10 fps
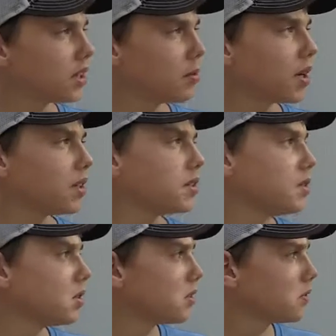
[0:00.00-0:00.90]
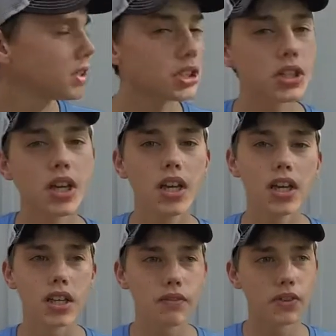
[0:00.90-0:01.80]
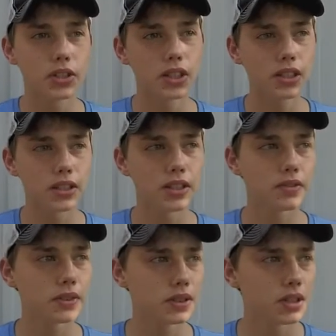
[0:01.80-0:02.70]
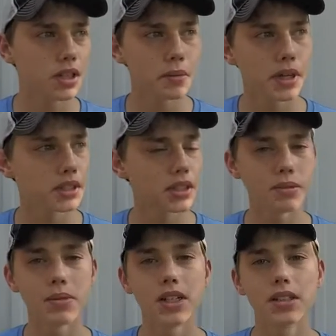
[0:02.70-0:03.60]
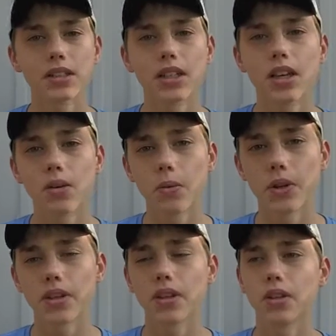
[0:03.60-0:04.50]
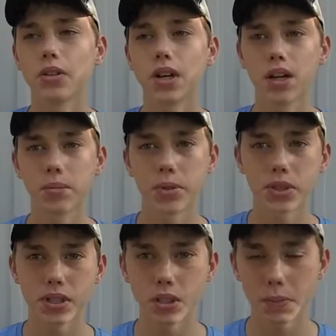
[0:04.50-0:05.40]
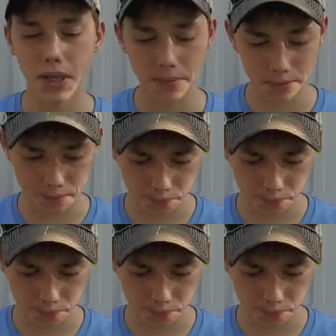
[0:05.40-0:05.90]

getting bites, so you hook a fish, then fish that area for about 10 minutes with your high percentage bait.